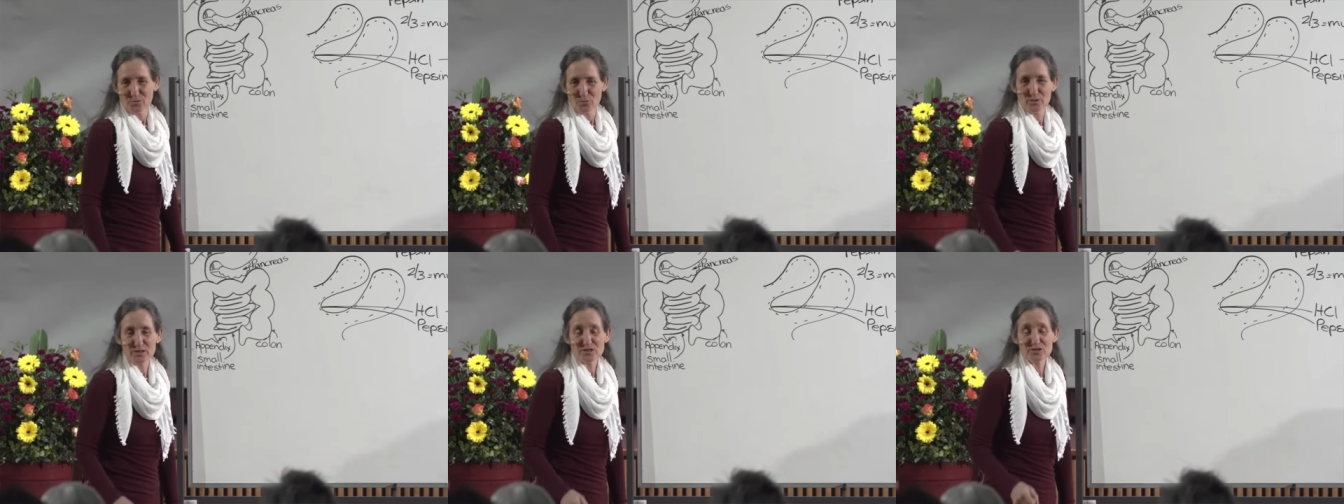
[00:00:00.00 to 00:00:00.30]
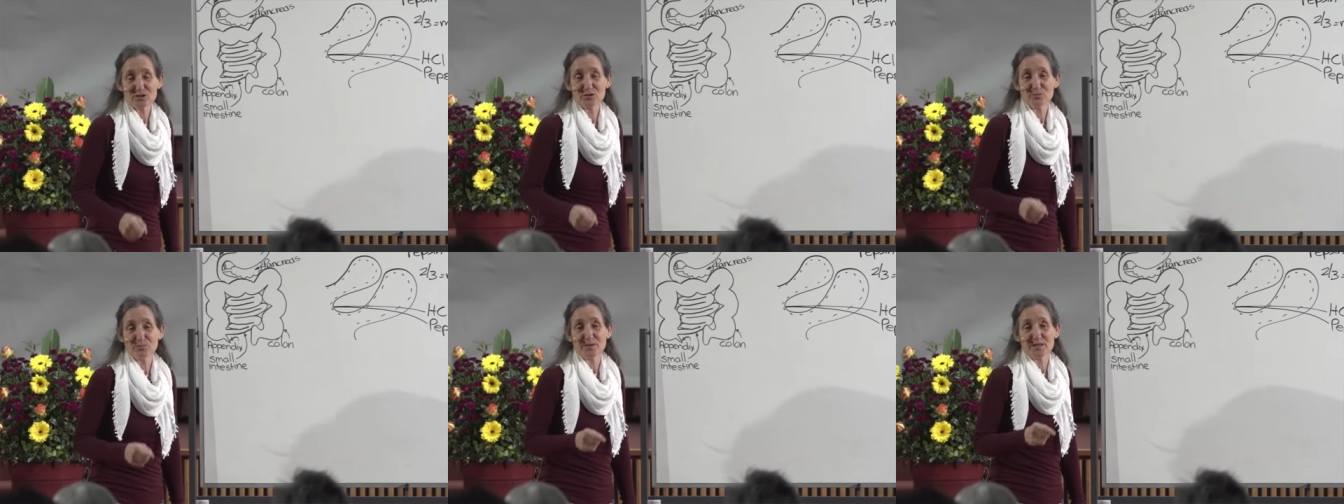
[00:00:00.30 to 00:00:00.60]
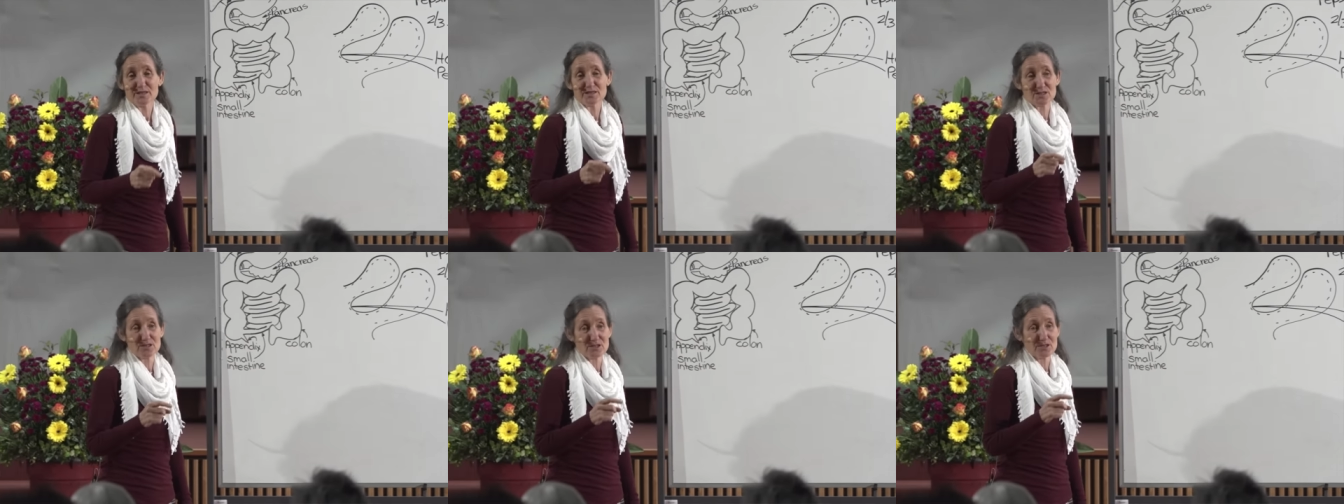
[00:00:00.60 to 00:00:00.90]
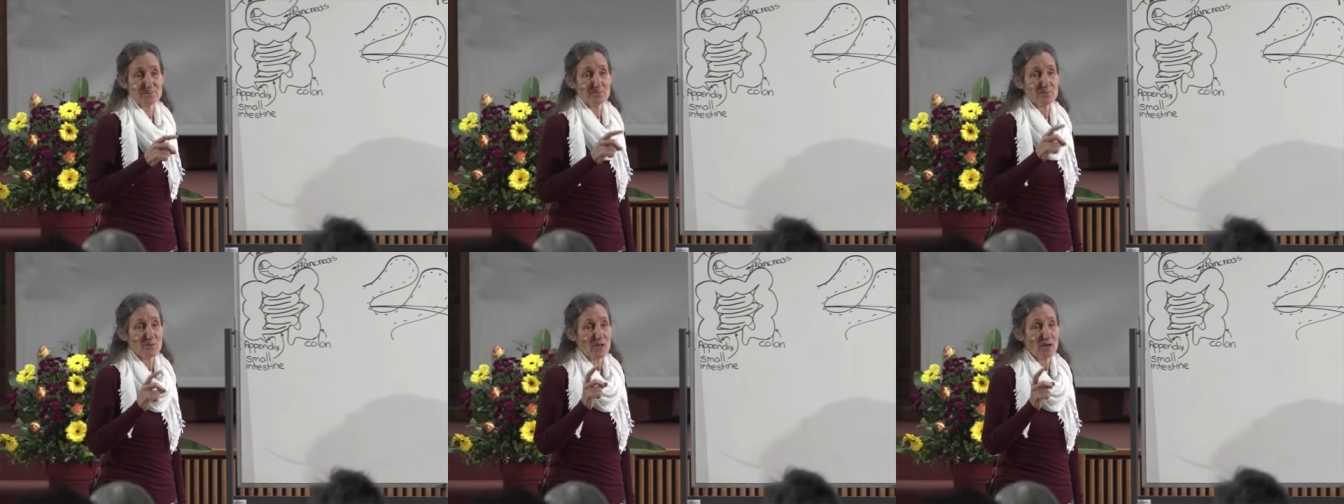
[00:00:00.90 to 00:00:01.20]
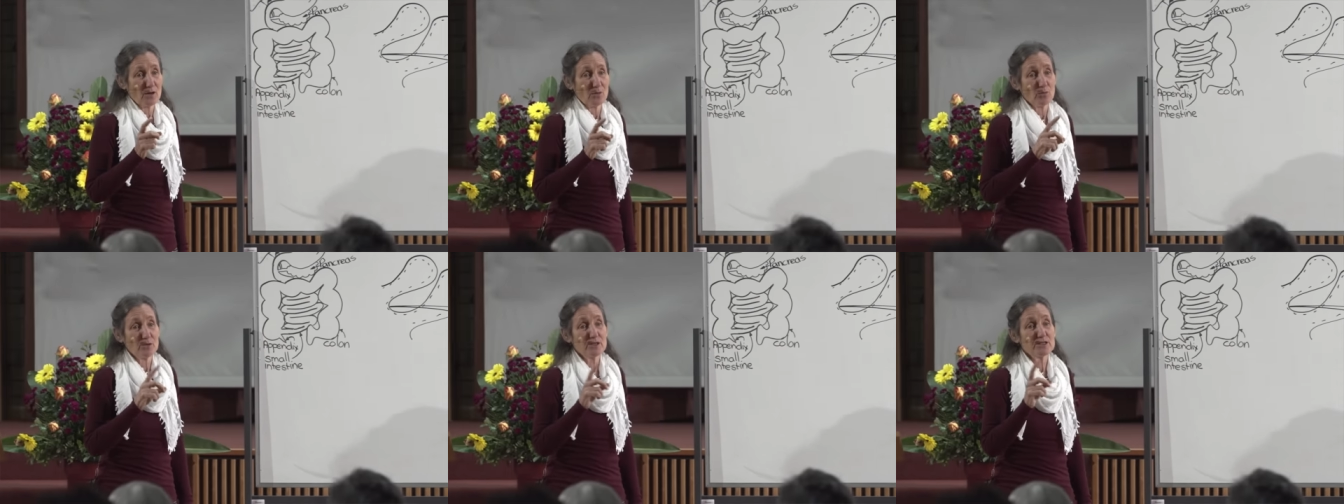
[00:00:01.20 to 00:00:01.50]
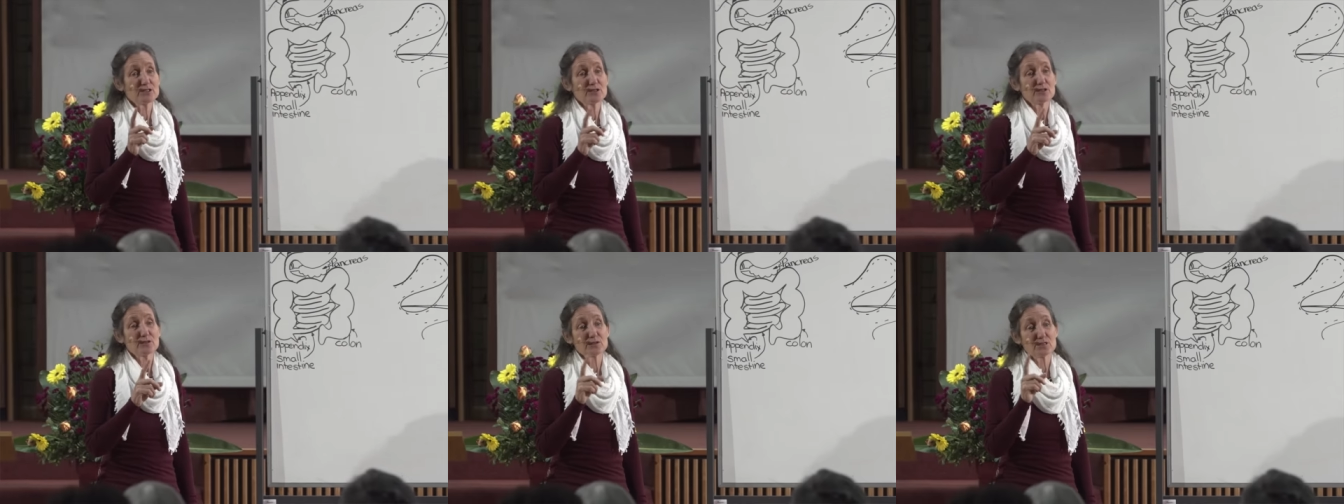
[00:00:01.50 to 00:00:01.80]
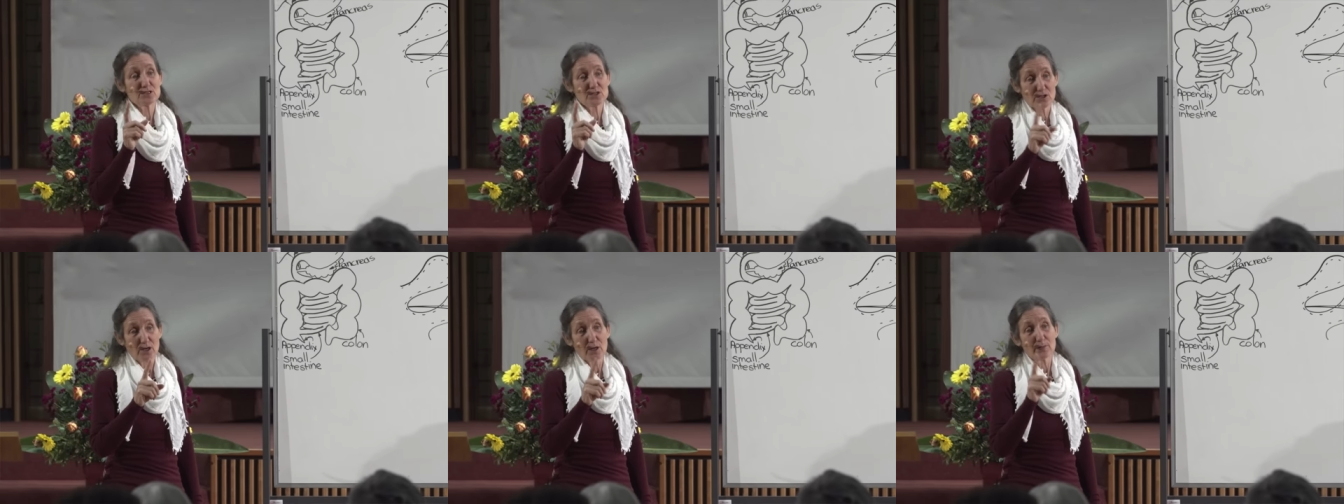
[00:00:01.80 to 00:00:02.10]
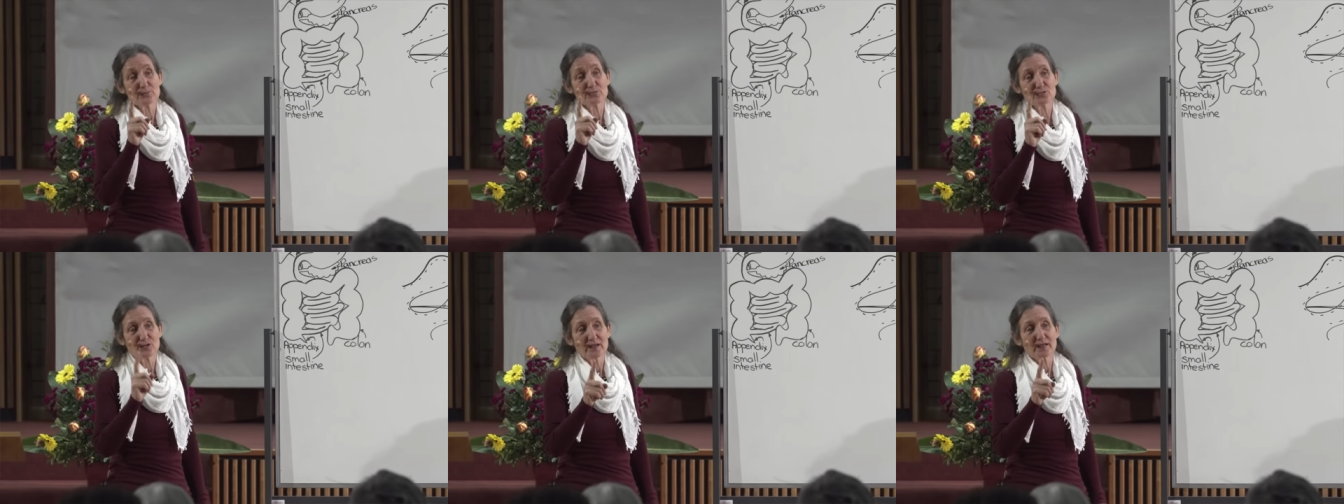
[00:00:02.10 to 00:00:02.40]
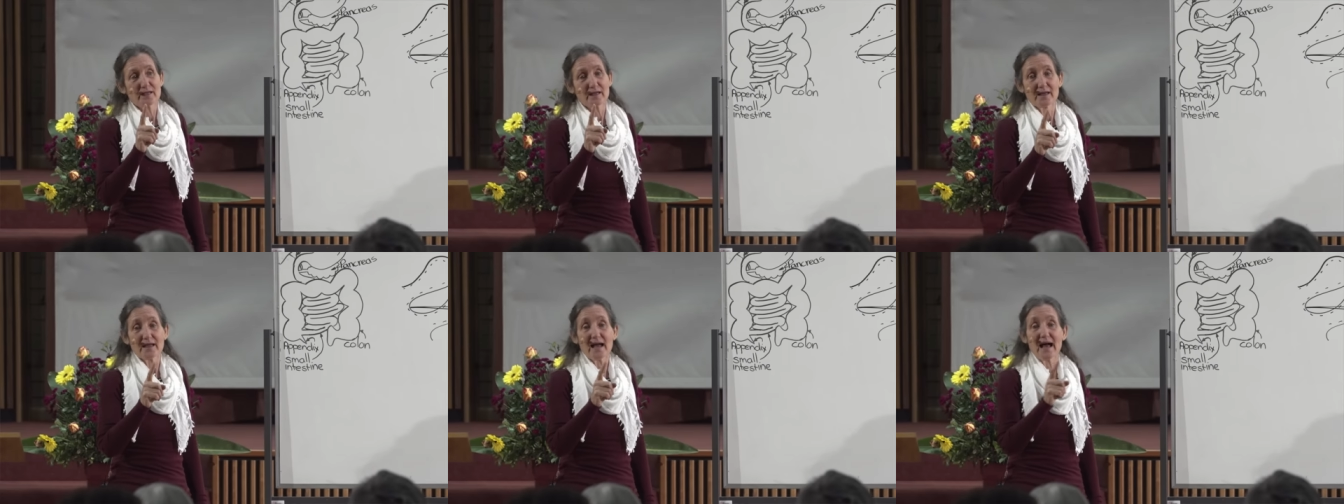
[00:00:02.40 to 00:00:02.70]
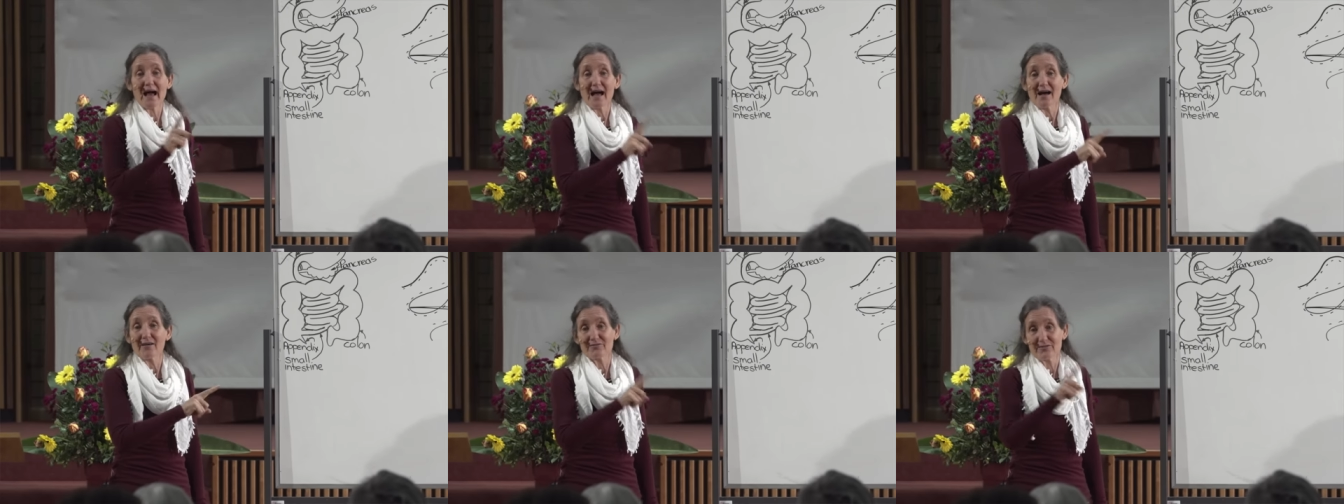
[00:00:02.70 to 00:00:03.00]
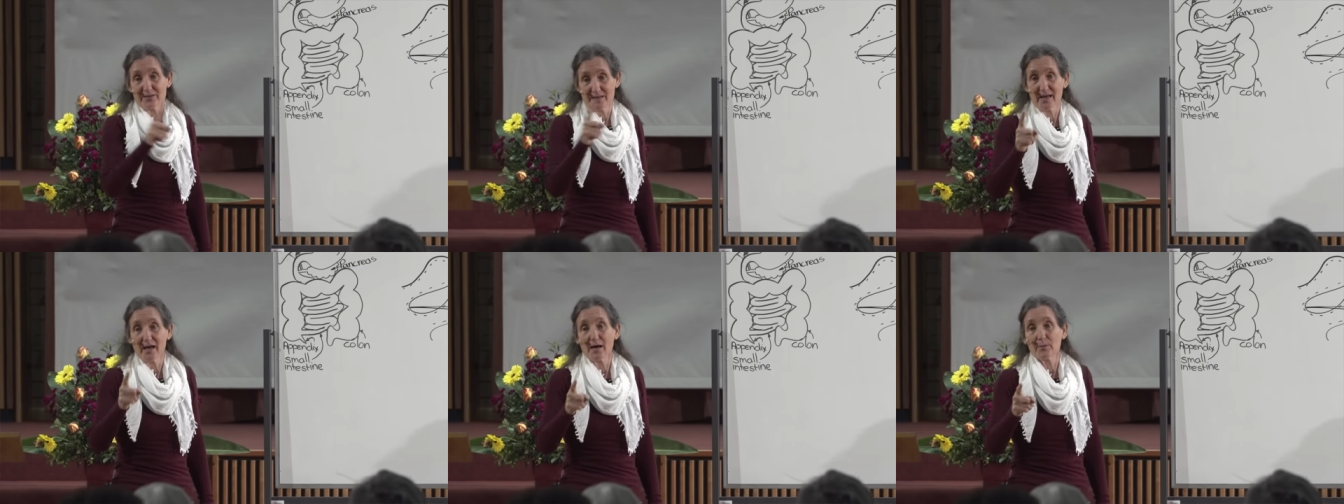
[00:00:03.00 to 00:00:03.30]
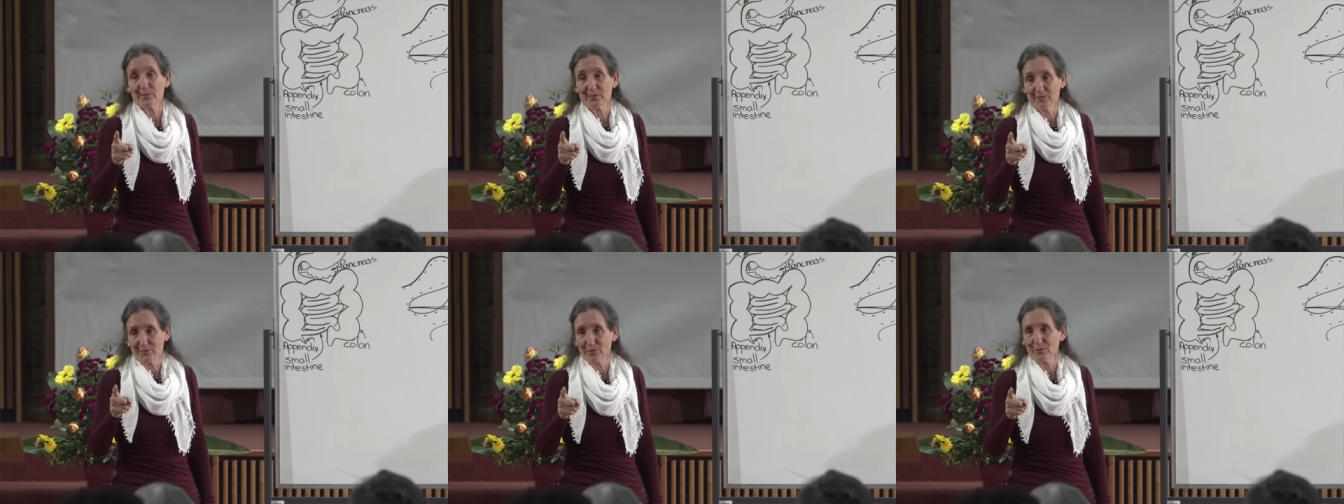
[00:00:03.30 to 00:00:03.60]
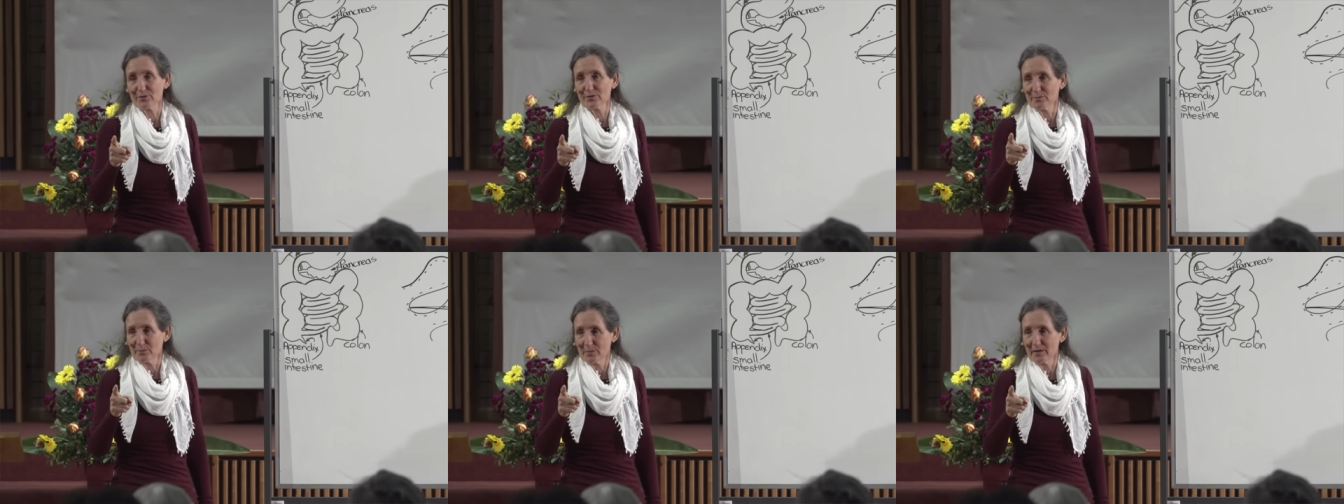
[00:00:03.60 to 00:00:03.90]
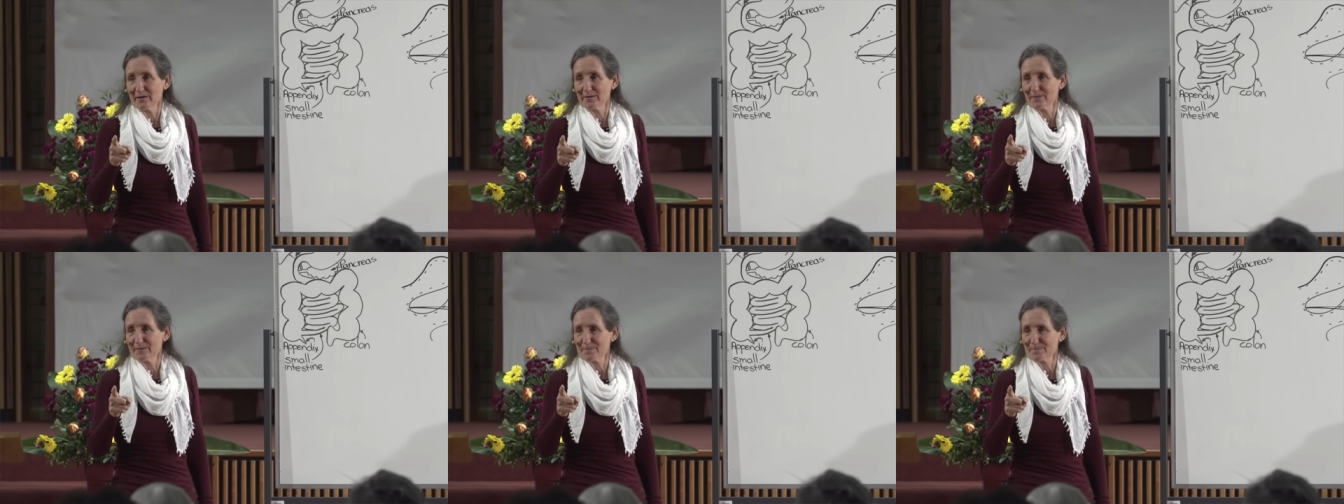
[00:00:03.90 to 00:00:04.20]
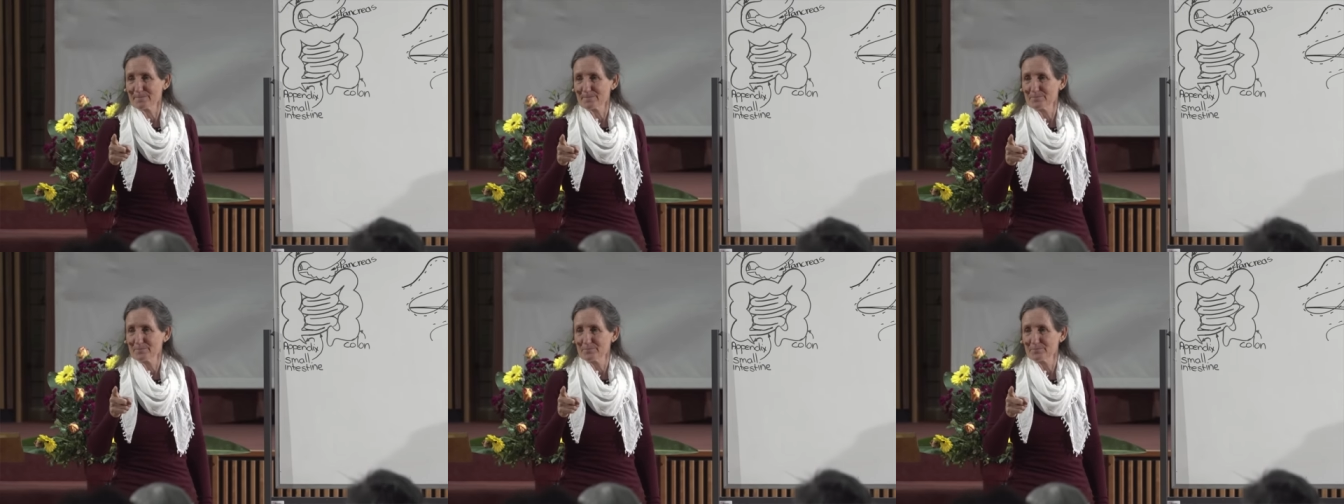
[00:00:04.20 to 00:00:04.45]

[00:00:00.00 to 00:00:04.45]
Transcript: we, should be, we should stop drinking half an hour before the meal